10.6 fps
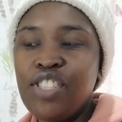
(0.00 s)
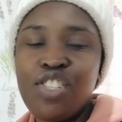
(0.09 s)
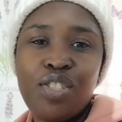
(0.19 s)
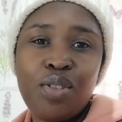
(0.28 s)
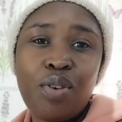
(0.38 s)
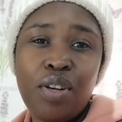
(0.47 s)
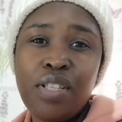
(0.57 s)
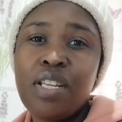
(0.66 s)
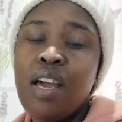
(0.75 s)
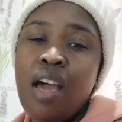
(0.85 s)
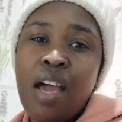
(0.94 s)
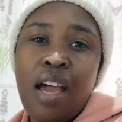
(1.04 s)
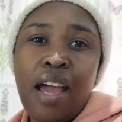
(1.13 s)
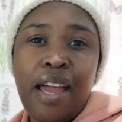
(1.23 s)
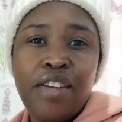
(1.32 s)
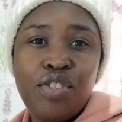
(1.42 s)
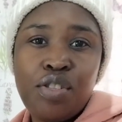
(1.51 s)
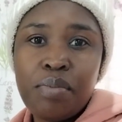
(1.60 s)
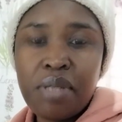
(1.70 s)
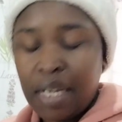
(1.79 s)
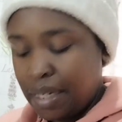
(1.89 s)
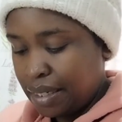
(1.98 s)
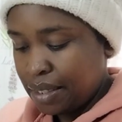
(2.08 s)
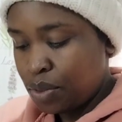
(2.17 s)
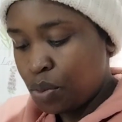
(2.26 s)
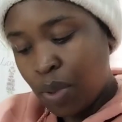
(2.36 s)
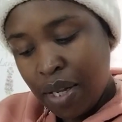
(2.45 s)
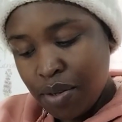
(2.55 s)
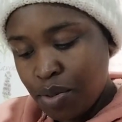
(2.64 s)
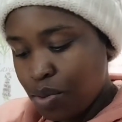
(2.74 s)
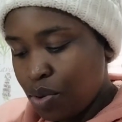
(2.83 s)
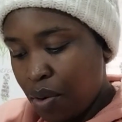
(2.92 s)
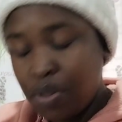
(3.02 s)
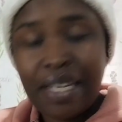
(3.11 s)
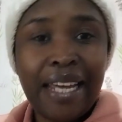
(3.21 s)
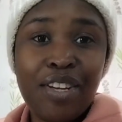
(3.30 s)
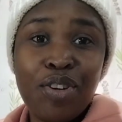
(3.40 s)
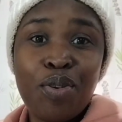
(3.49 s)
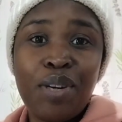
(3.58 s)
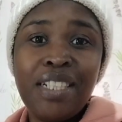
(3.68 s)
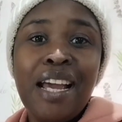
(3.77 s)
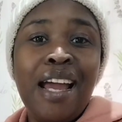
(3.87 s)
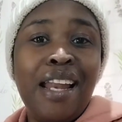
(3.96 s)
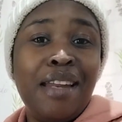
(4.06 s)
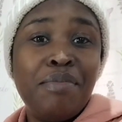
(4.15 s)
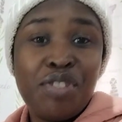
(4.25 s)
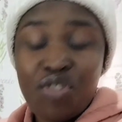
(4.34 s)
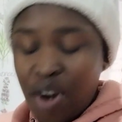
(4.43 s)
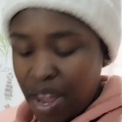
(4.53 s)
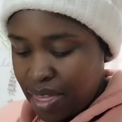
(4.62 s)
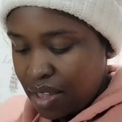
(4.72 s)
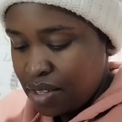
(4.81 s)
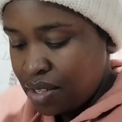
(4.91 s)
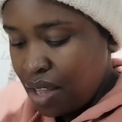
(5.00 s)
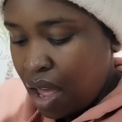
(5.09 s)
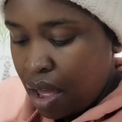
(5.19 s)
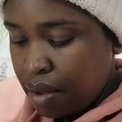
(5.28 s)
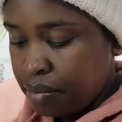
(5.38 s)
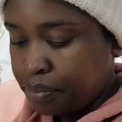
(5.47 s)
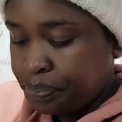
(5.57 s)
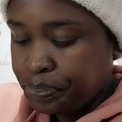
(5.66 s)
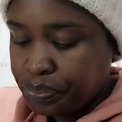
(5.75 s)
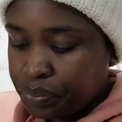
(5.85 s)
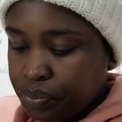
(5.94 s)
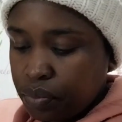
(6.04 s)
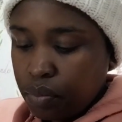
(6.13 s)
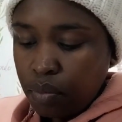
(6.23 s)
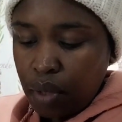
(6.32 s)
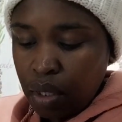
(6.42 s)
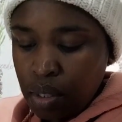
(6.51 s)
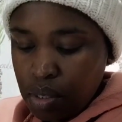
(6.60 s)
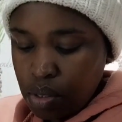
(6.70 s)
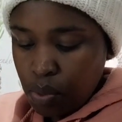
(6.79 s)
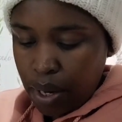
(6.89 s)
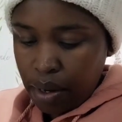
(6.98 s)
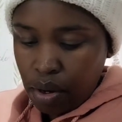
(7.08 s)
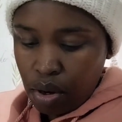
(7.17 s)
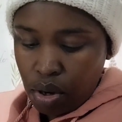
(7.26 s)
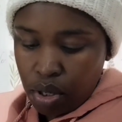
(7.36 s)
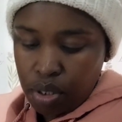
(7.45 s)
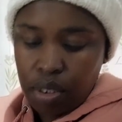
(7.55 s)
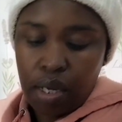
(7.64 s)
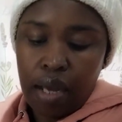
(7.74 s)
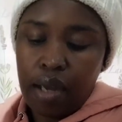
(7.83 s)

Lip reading: She's got a YouTube channel as well, so I was like, you know what, let me try this. This is what I got.